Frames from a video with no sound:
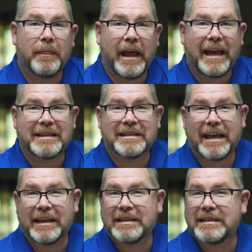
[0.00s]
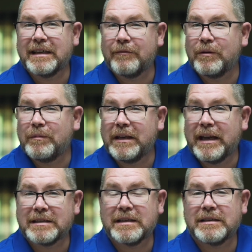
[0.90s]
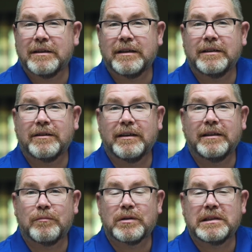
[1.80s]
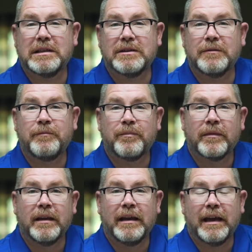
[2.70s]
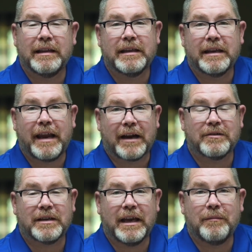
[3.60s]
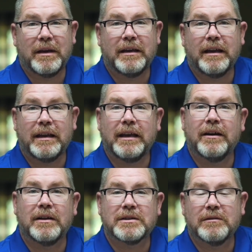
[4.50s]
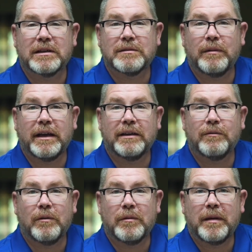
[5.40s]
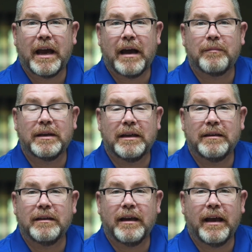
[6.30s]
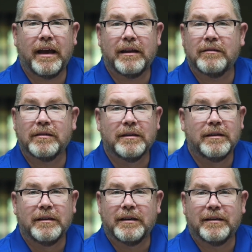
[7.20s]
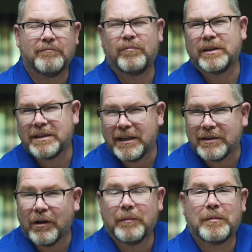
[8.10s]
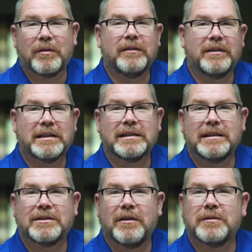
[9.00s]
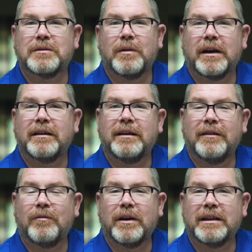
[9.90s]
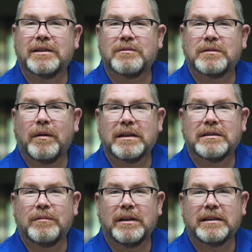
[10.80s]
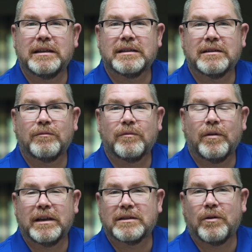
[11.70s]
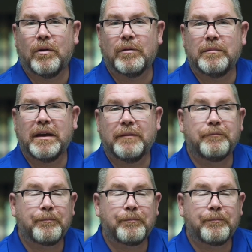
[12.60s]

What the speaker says: anesthetics that would be necessary during the procedure. And then the doctor came in and he also explained what would be happening, and which he had told me previously, so I was aware of what his responsibilities and what his goal would be.